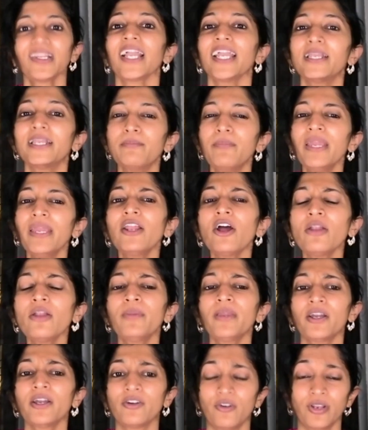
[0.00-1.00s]
It may not be
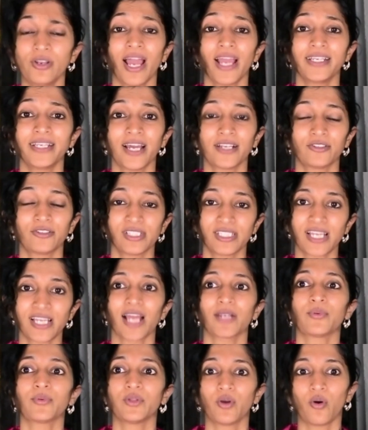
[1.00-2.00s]
a good idea to start
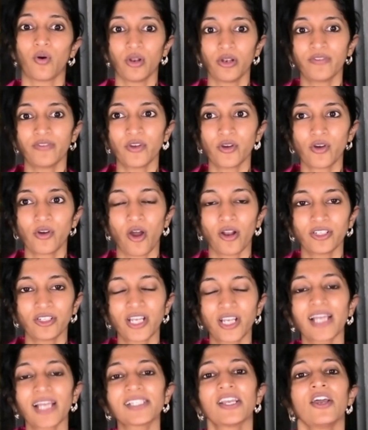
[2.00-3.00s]
with all of your
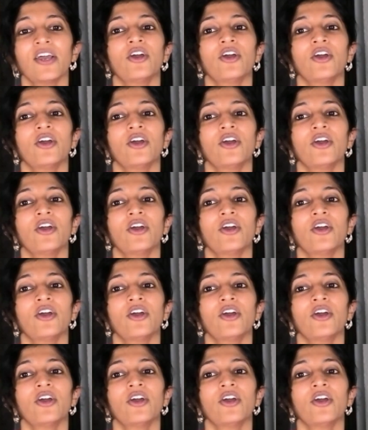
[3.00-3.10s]
contracts.